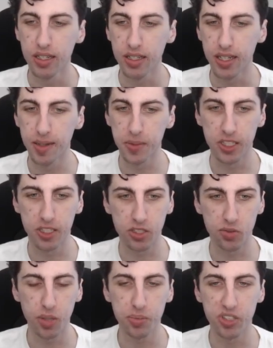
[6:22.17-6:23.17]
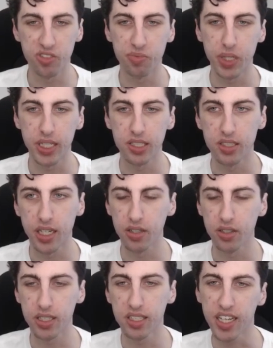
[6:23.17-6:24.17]
the disruptive
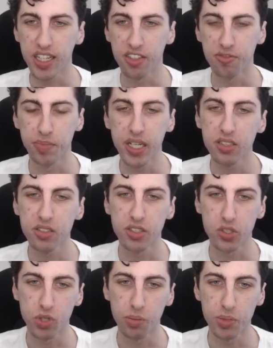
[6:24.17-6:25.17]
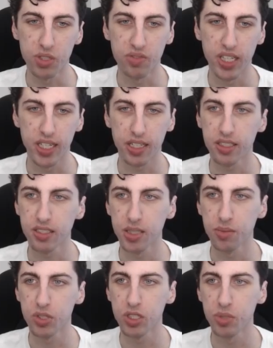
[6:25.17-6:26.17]
playstyle, the kind of best disruptive deck
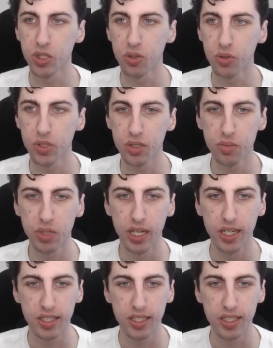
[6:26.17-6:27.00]
seems to be Oldhim.